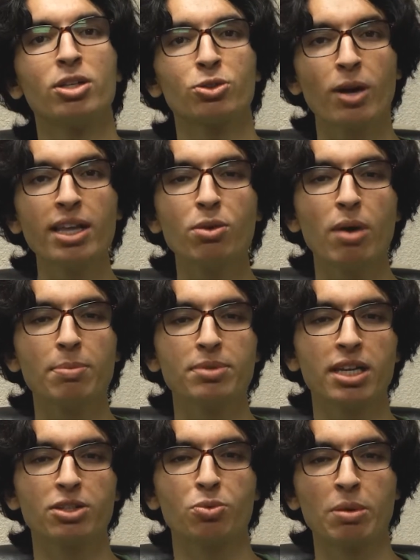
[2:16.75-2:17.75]
Try the
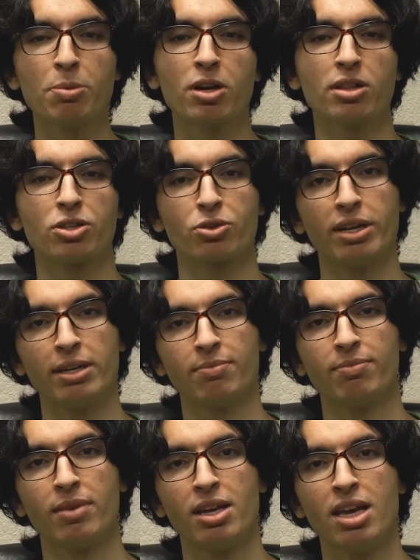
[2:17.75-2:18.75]
websites we put on the screen.
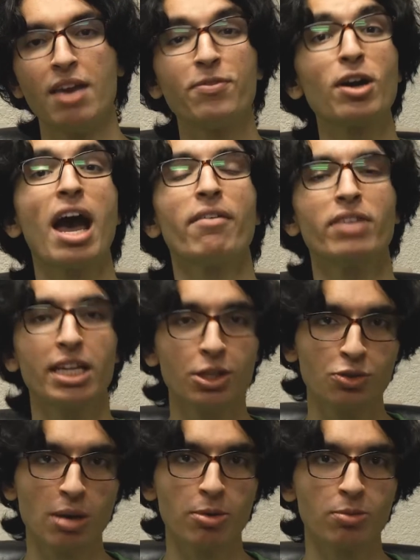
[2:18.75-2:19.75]
If you're having
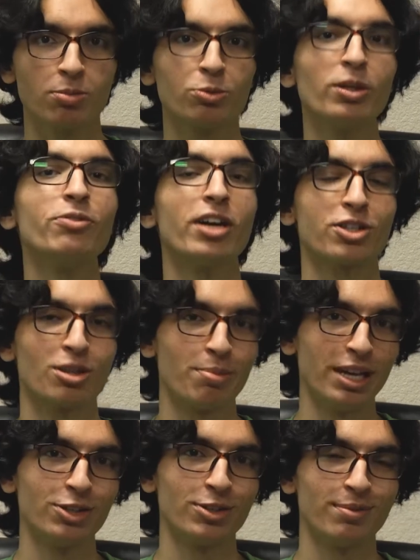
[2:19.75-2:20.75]
any trouble, refresh the
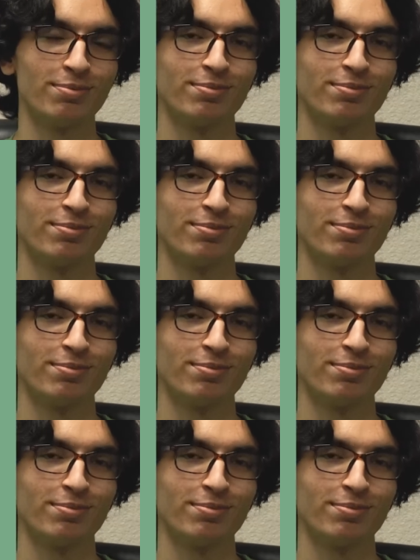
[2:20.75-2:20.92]
page.